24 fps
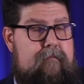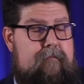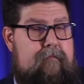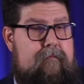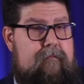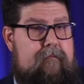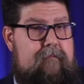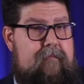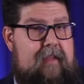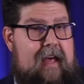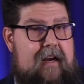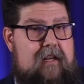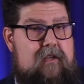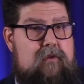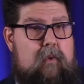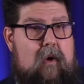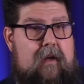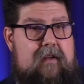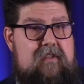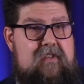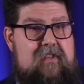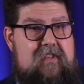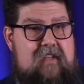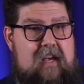That is what
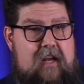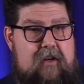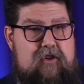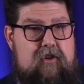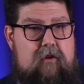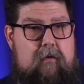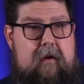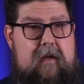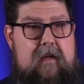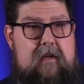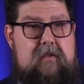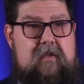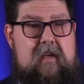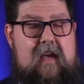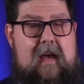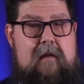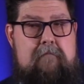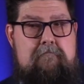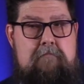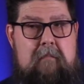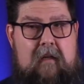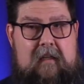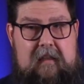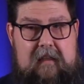centuries and
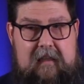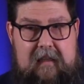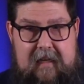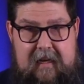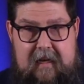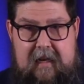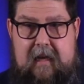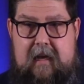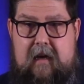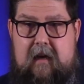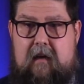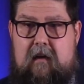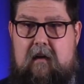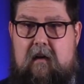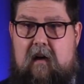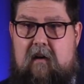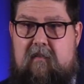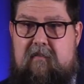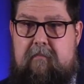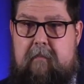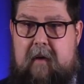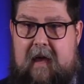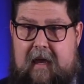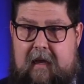millennia
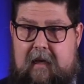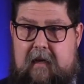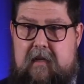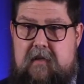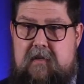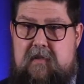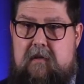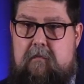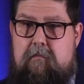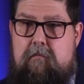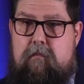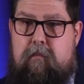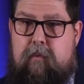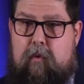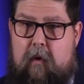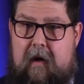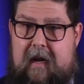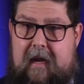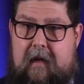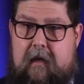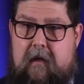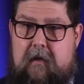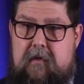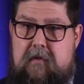of paganism
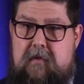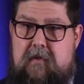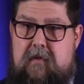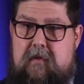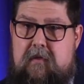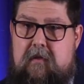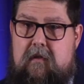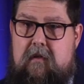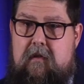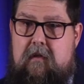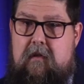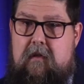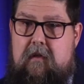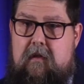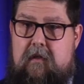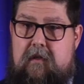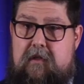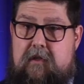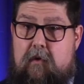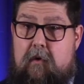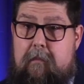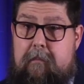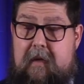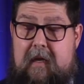brings
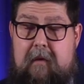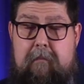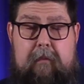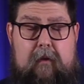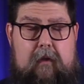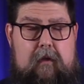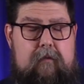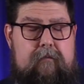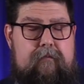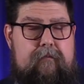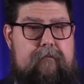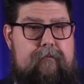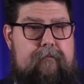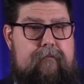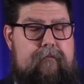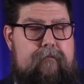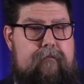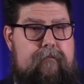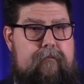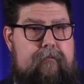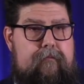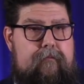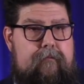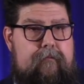to a people.
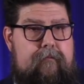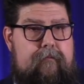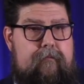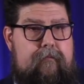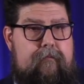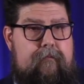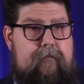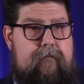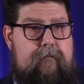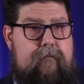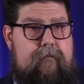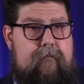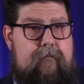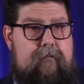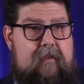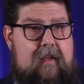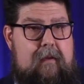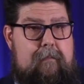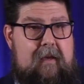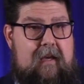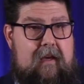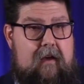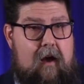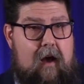They
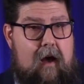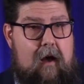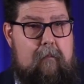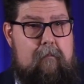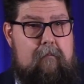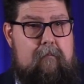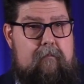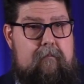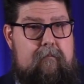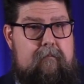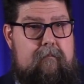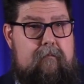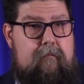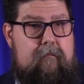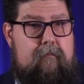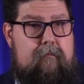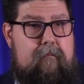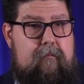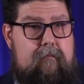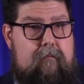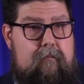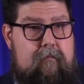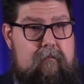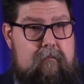become
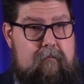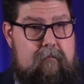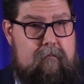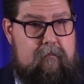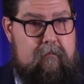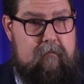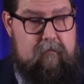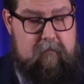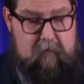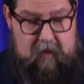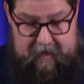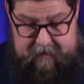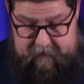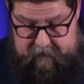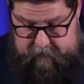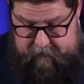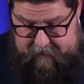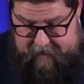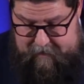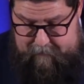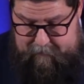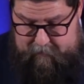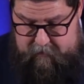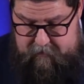like their
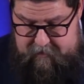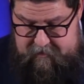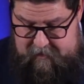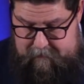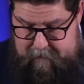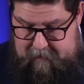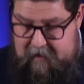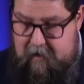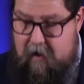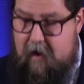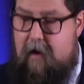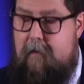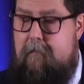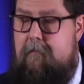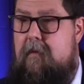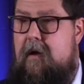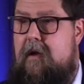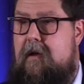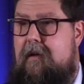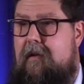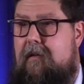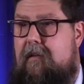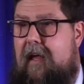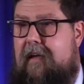neighbors. They become
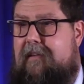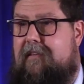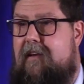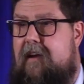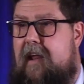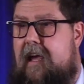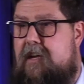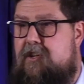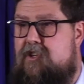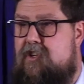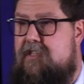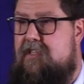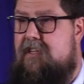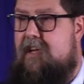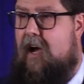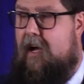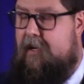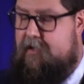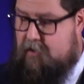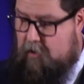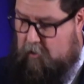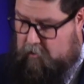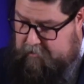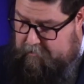like the nations
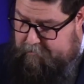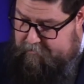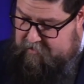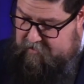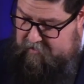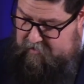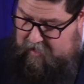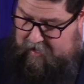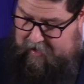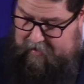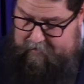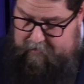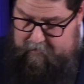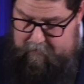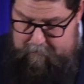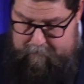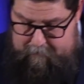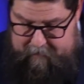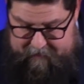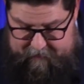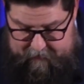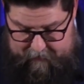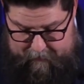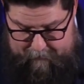God told them to not
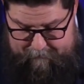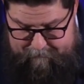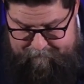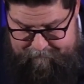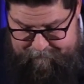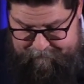become.